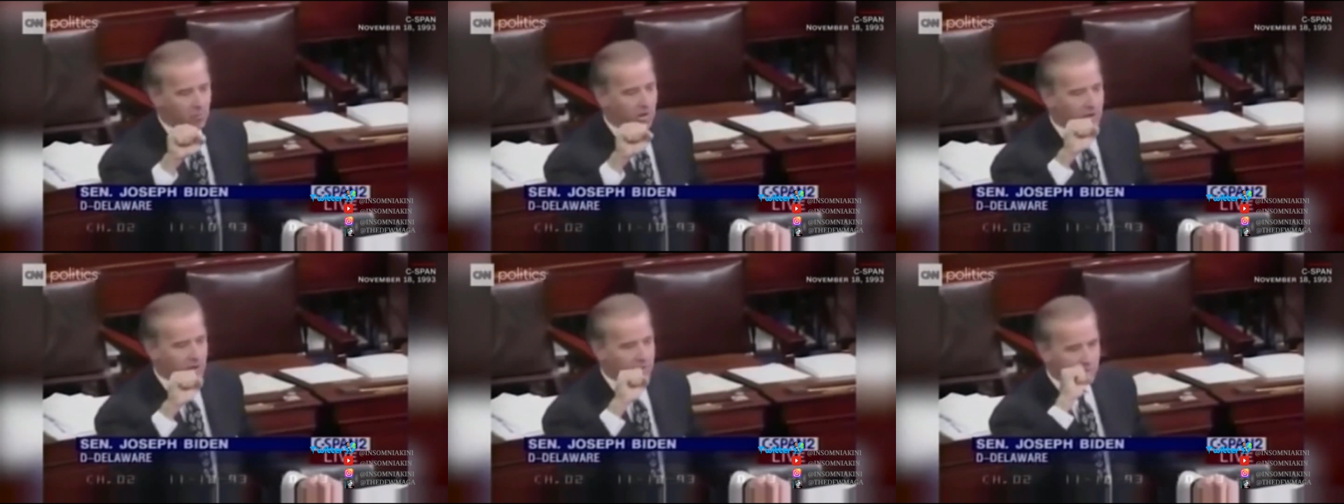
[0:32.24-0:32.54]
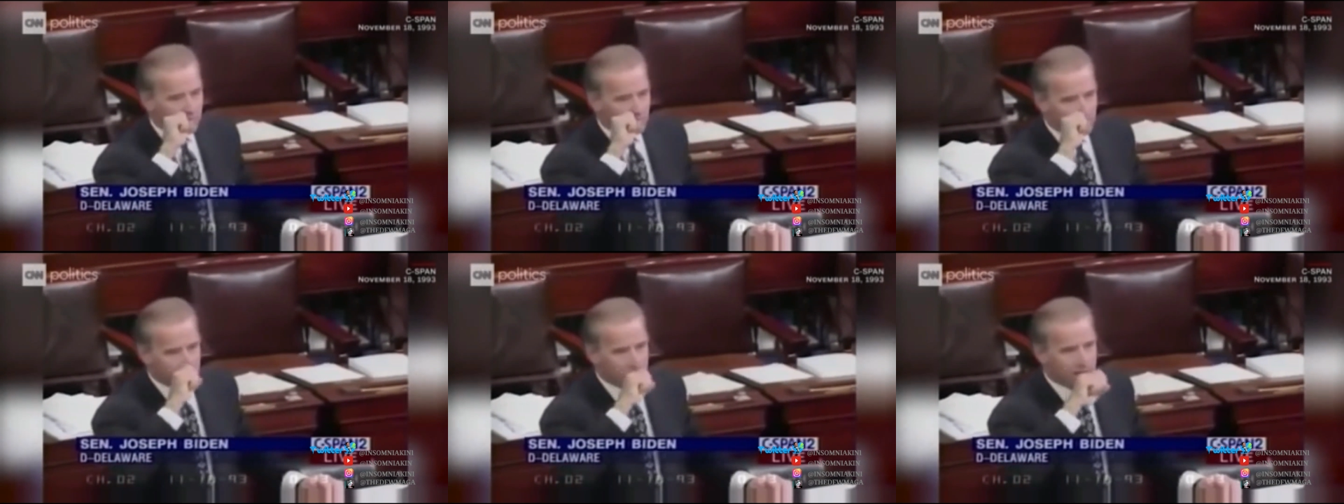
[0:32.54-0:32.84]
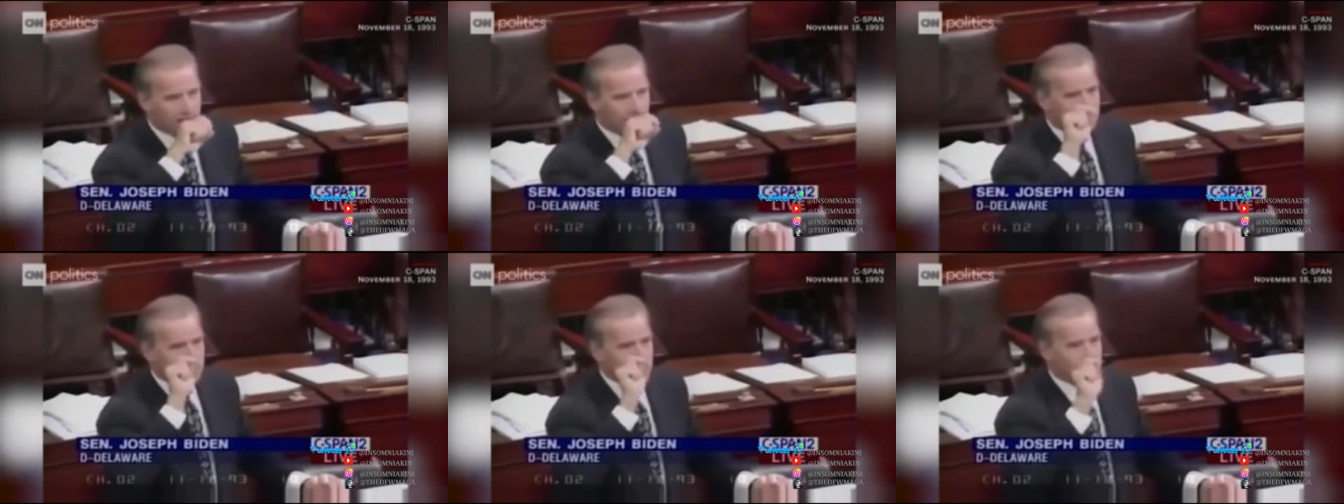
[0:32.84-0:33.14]
whether or
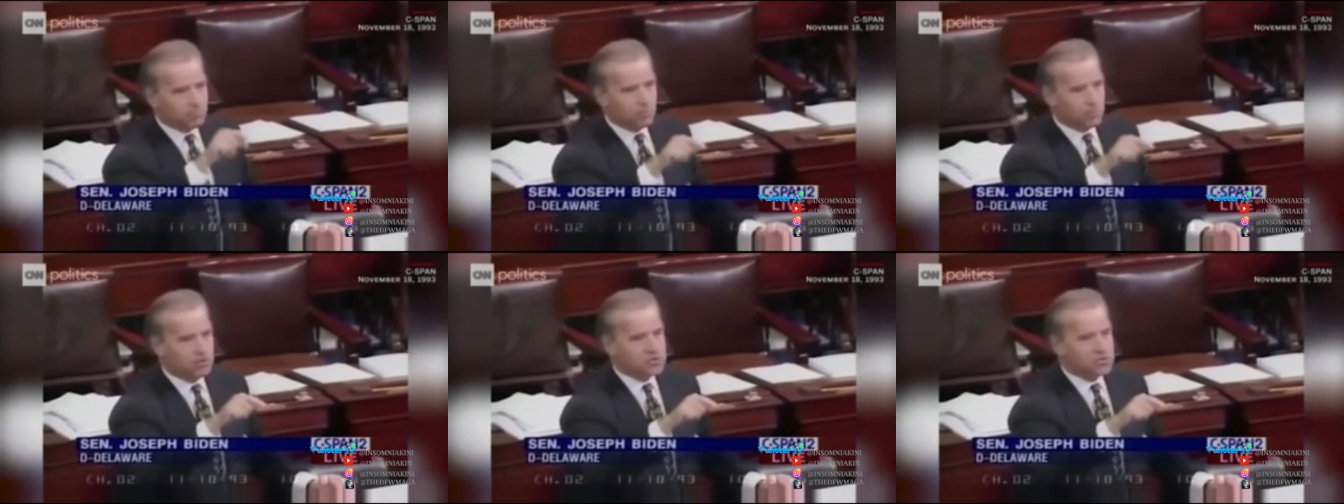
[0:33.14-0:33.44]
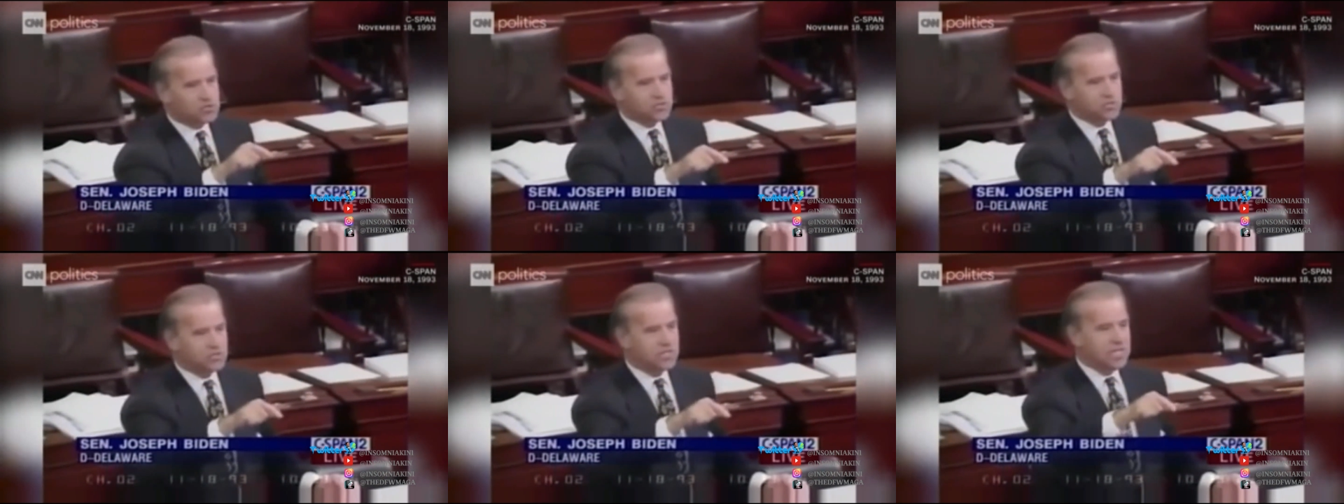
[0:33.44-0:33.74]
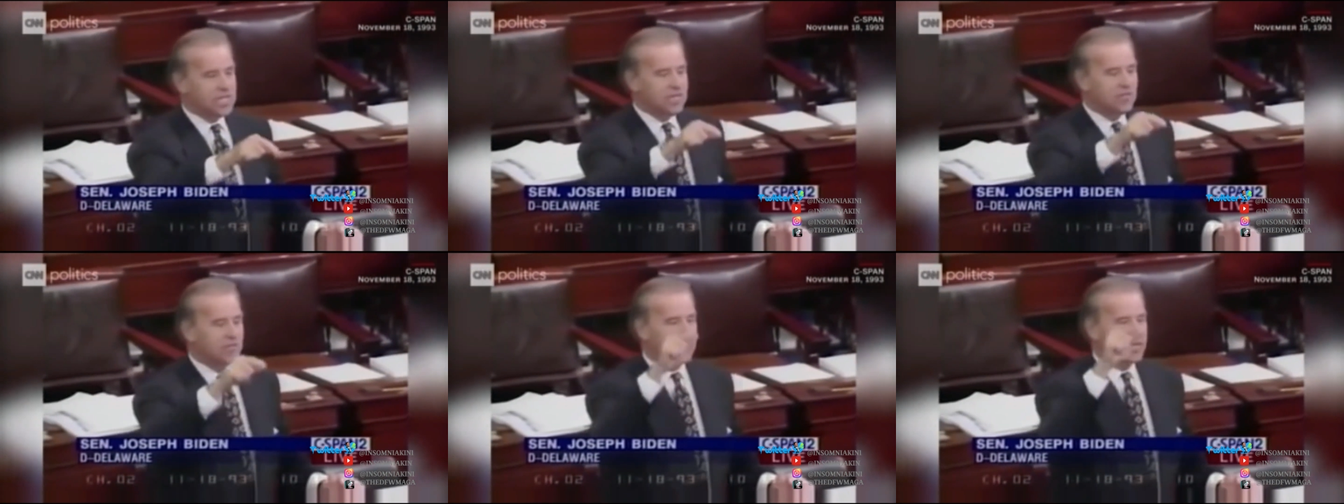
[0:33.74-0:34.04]
not the person
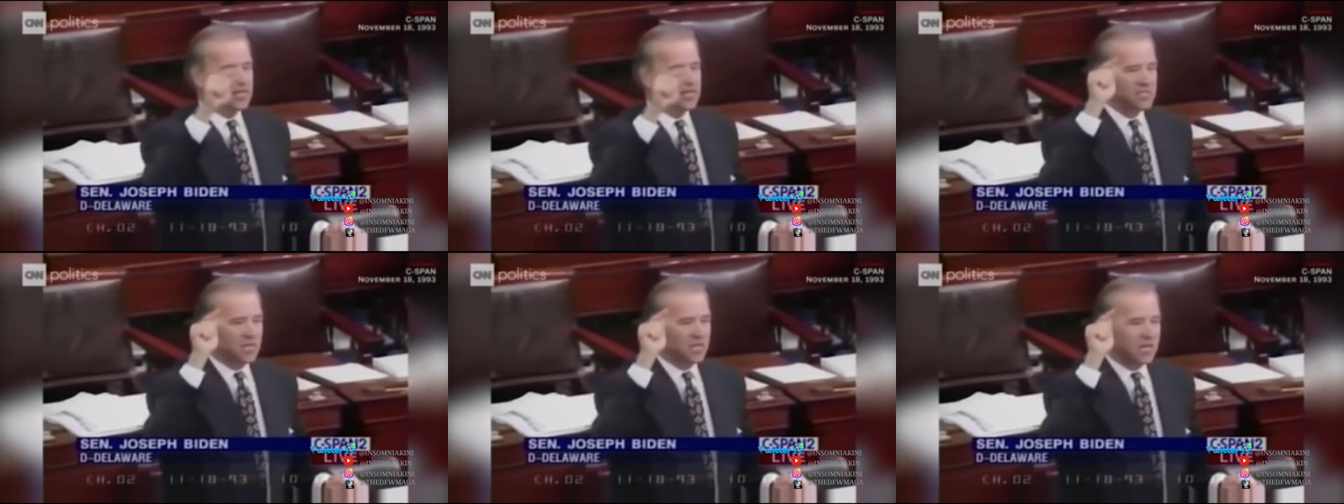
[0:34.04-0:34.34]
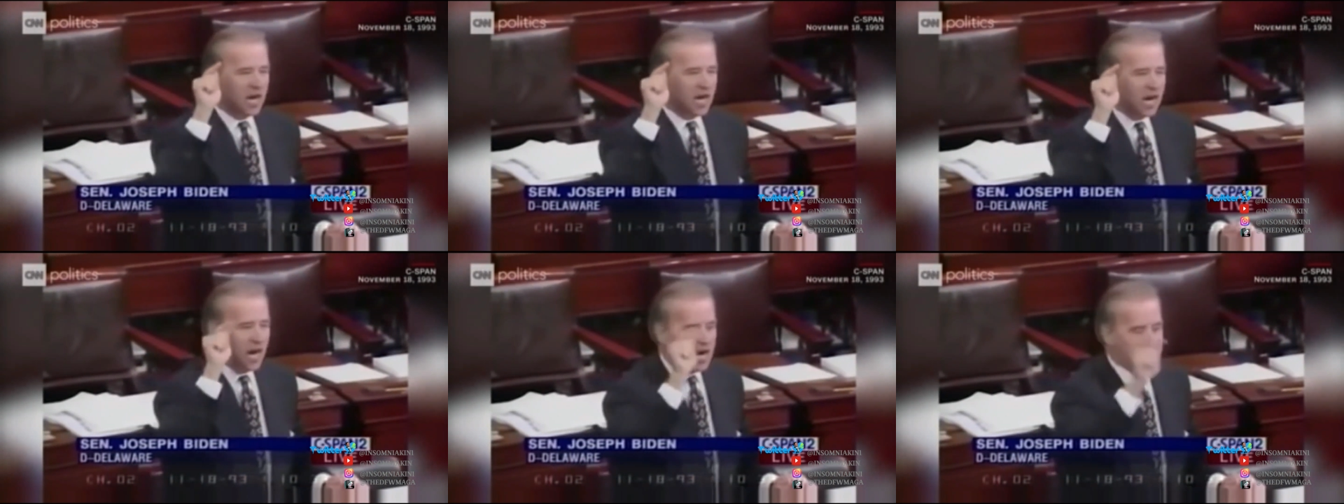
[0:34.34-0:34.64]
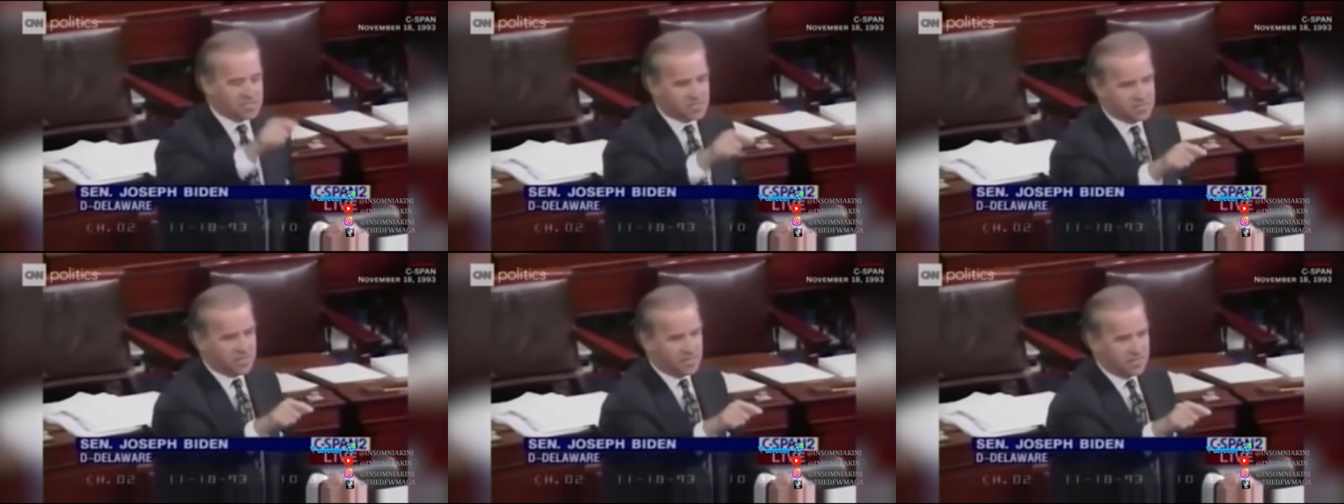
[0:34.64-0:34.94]
that is
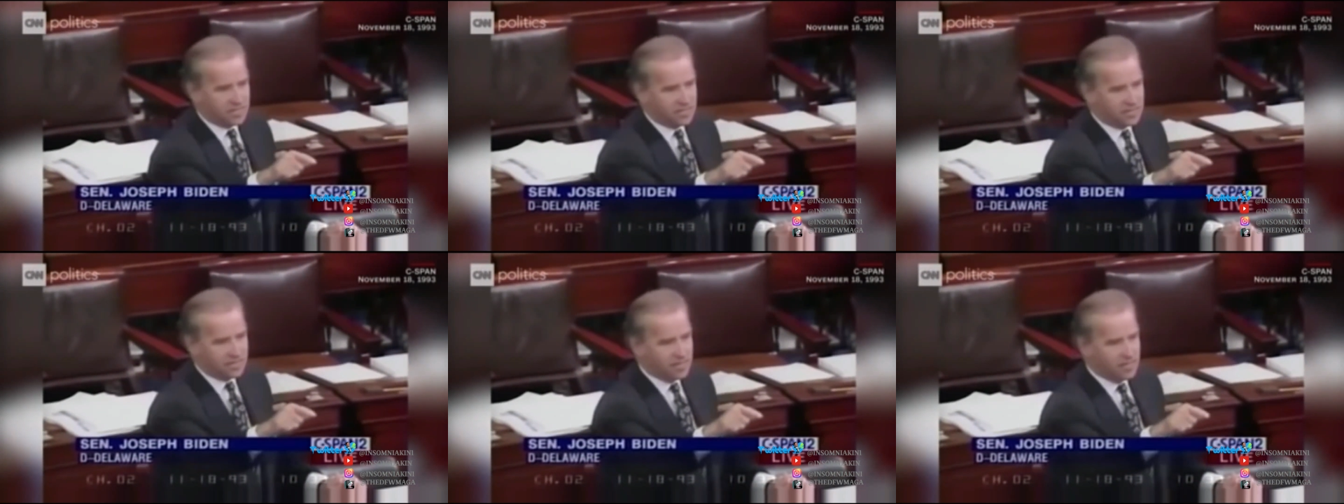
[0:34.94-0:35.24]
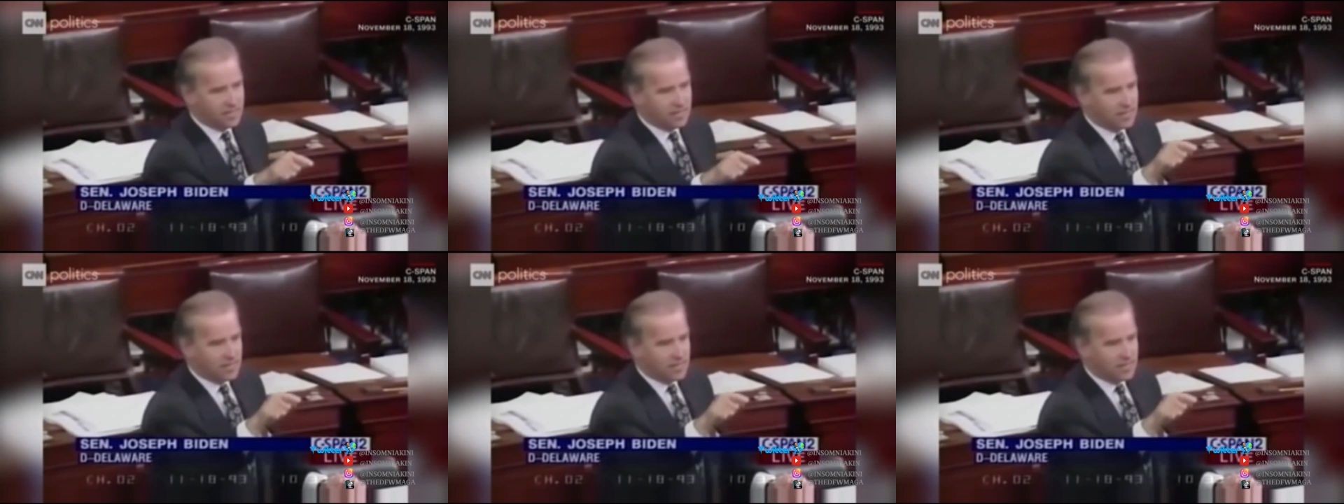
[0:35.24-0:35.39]
accosting